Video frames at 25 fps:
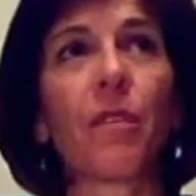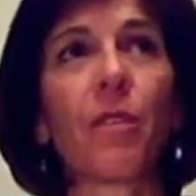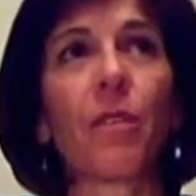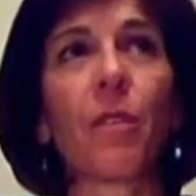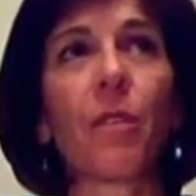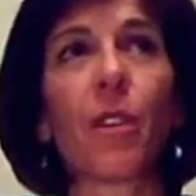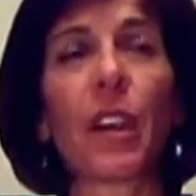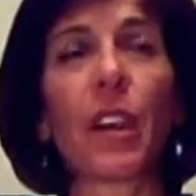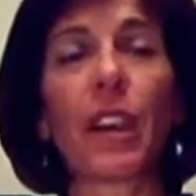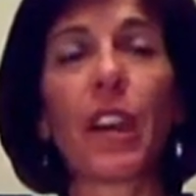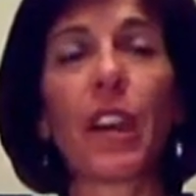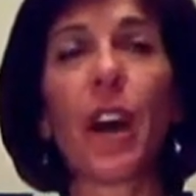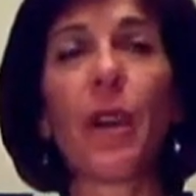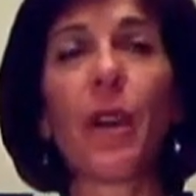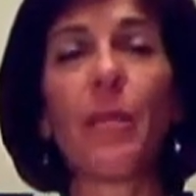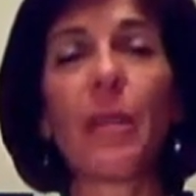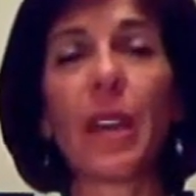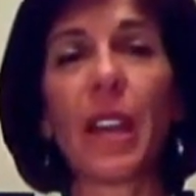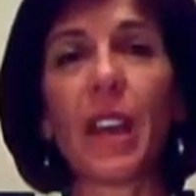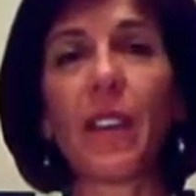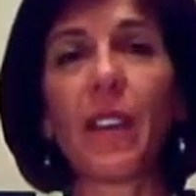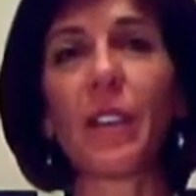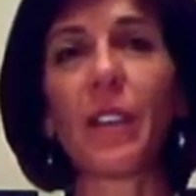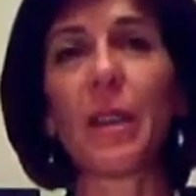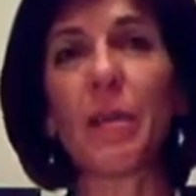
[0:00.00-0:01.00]
a
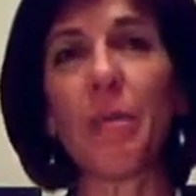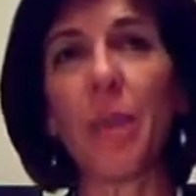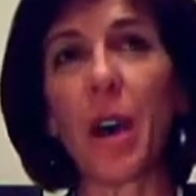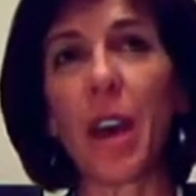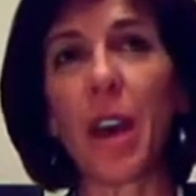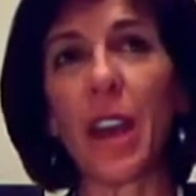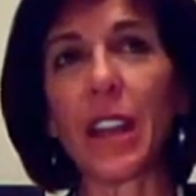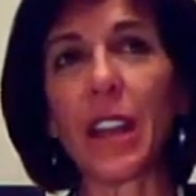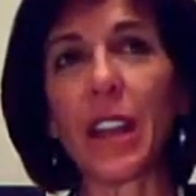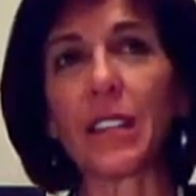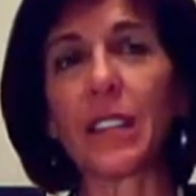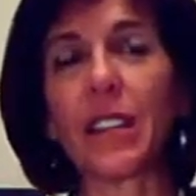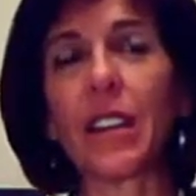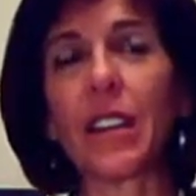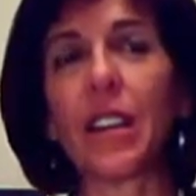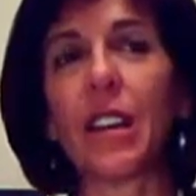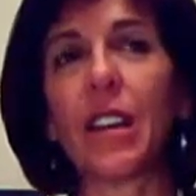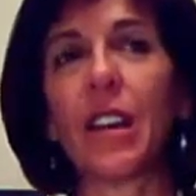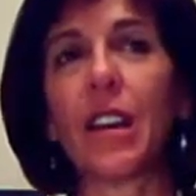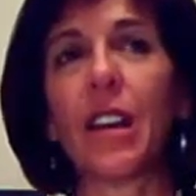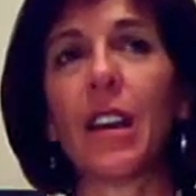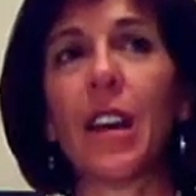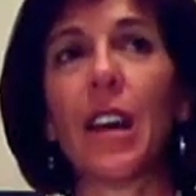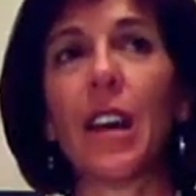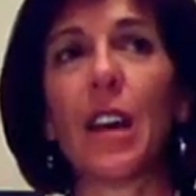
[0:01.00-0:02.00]
coming of the minds.
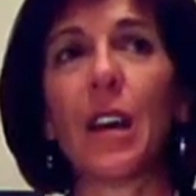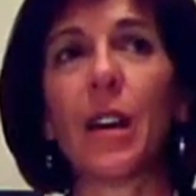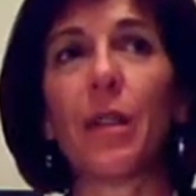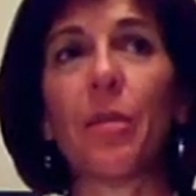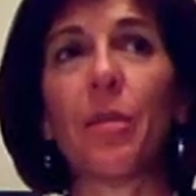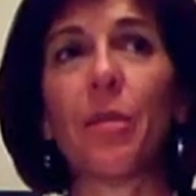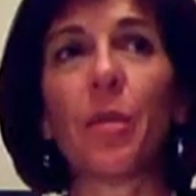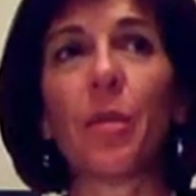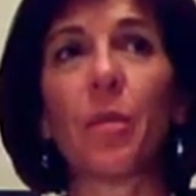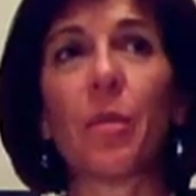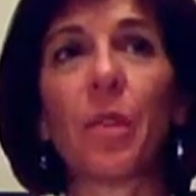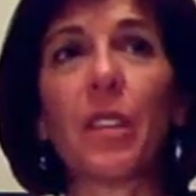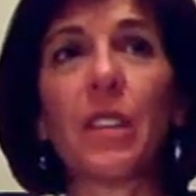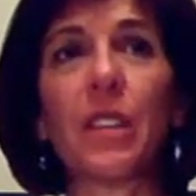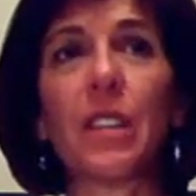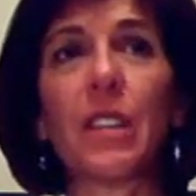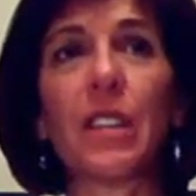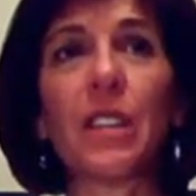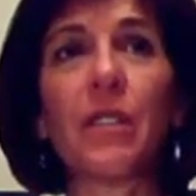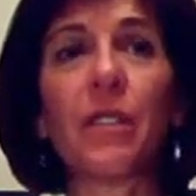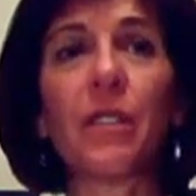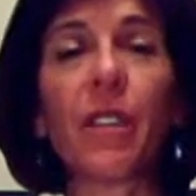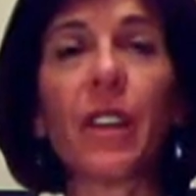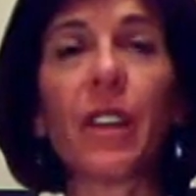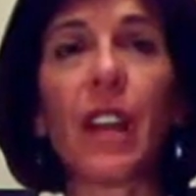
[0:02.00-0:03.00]
With the
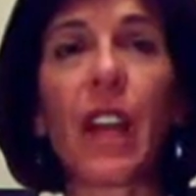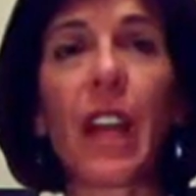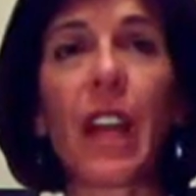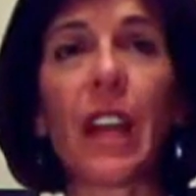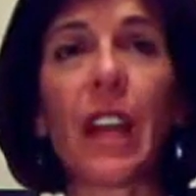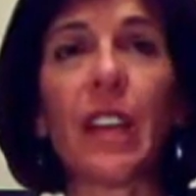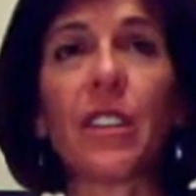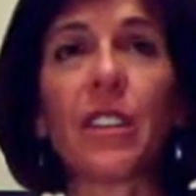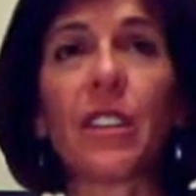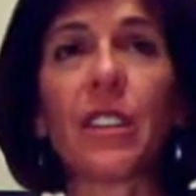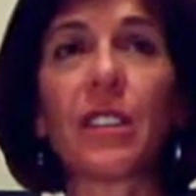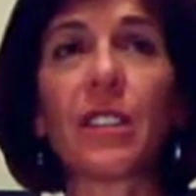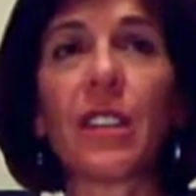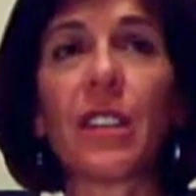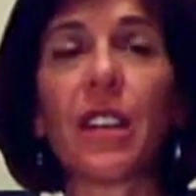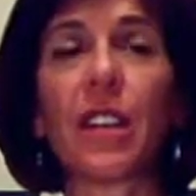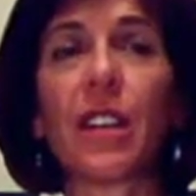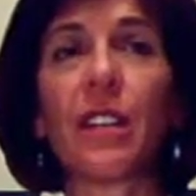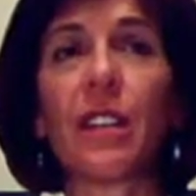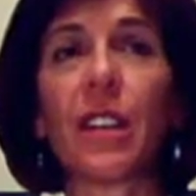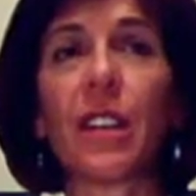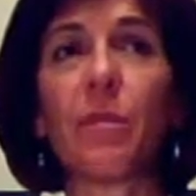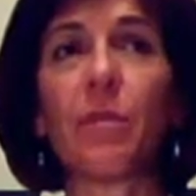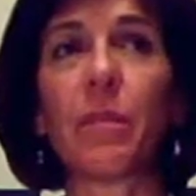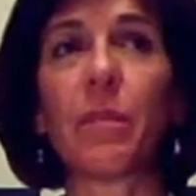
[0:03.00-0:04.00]
different ages that are
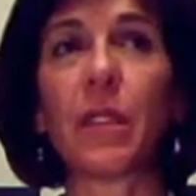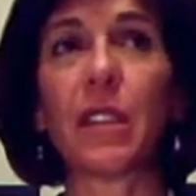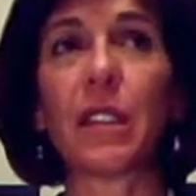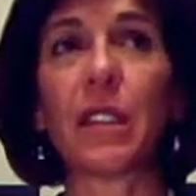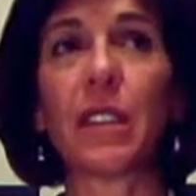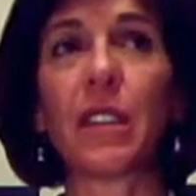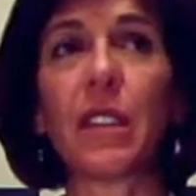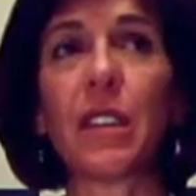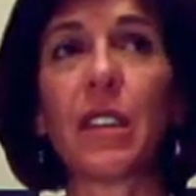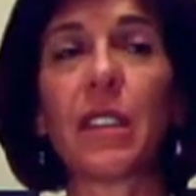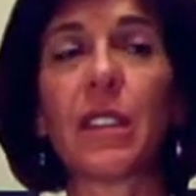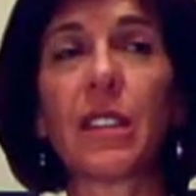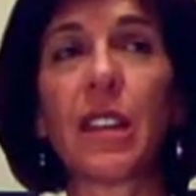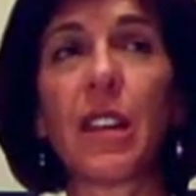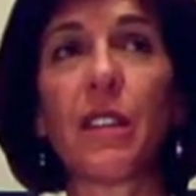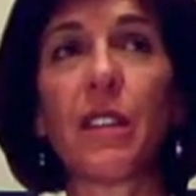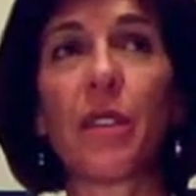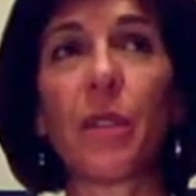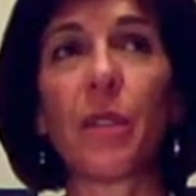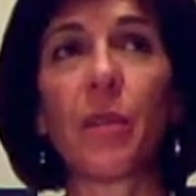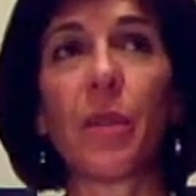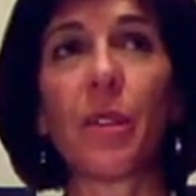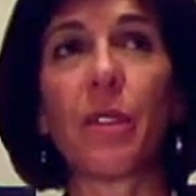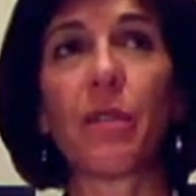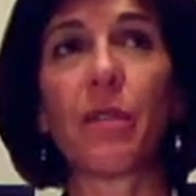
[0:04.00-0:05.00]
in business,
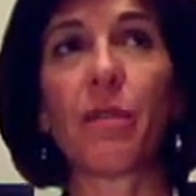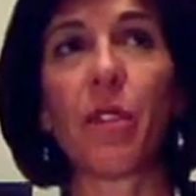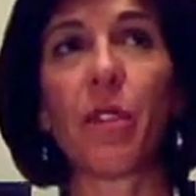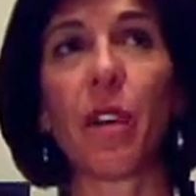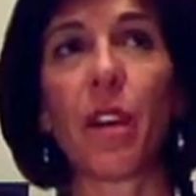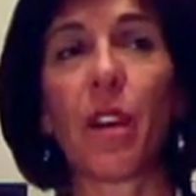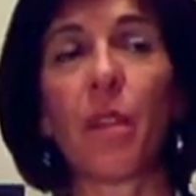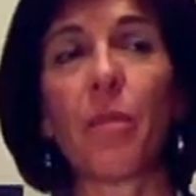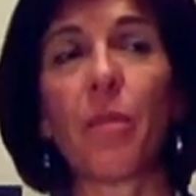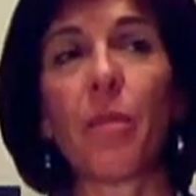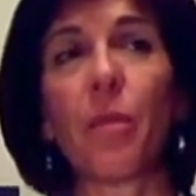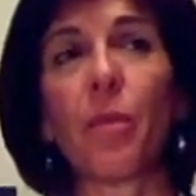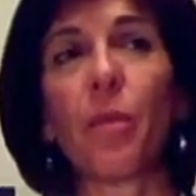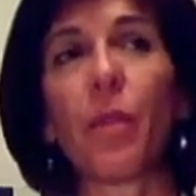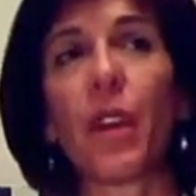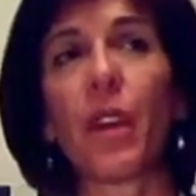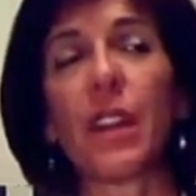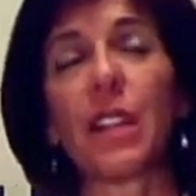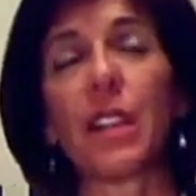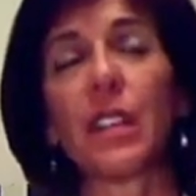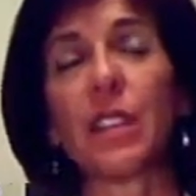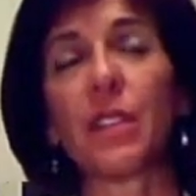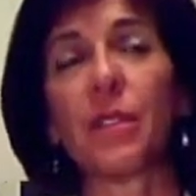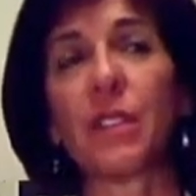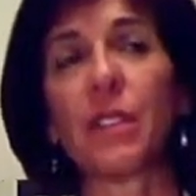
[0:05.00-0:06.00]
everyone from
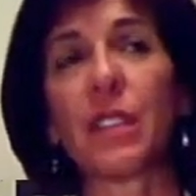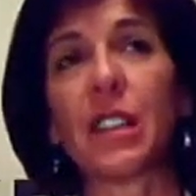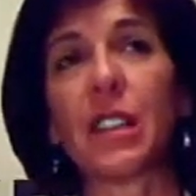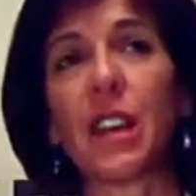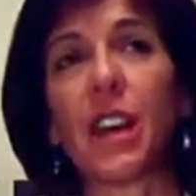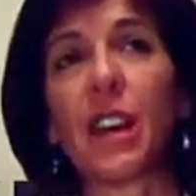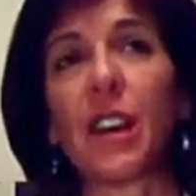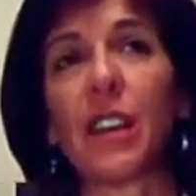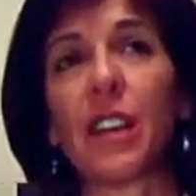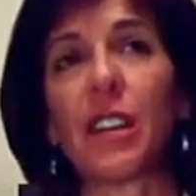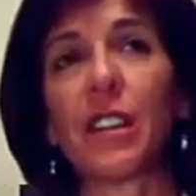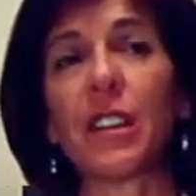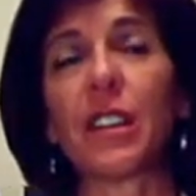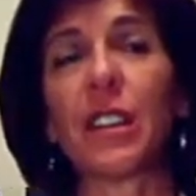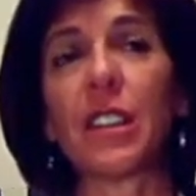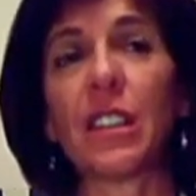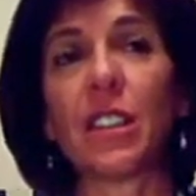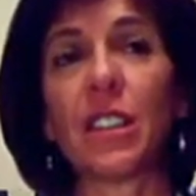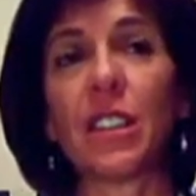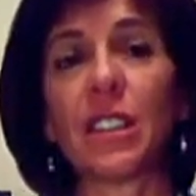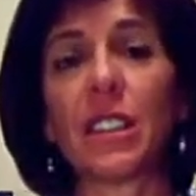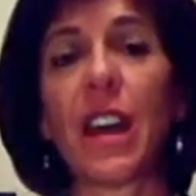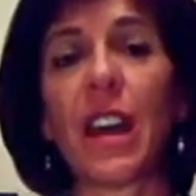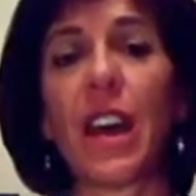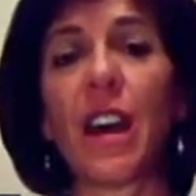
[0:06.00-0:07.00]
ready to retire to
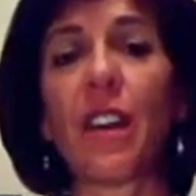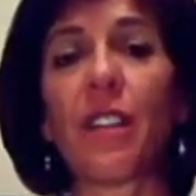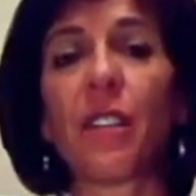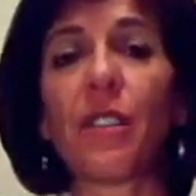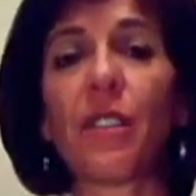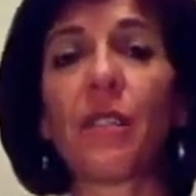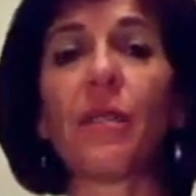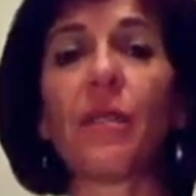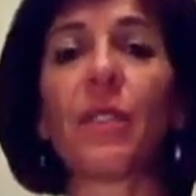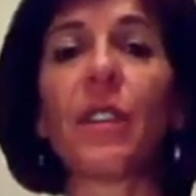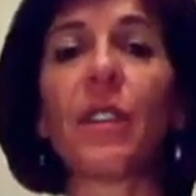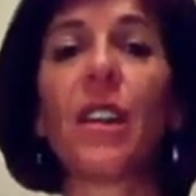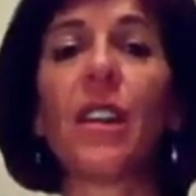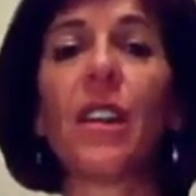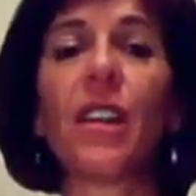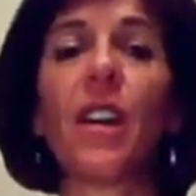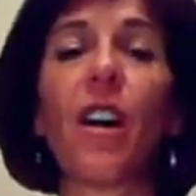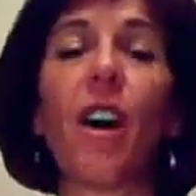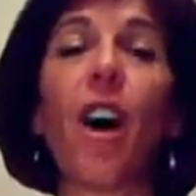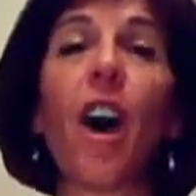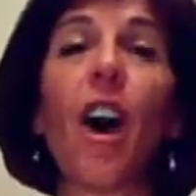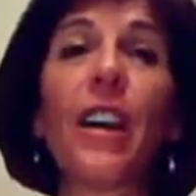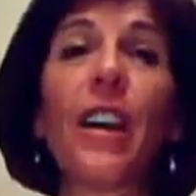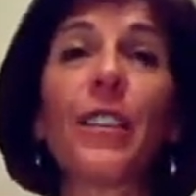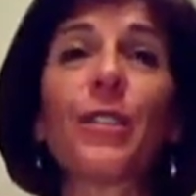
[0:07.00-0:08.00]
just out of
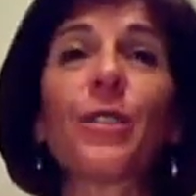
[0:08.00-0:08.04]
high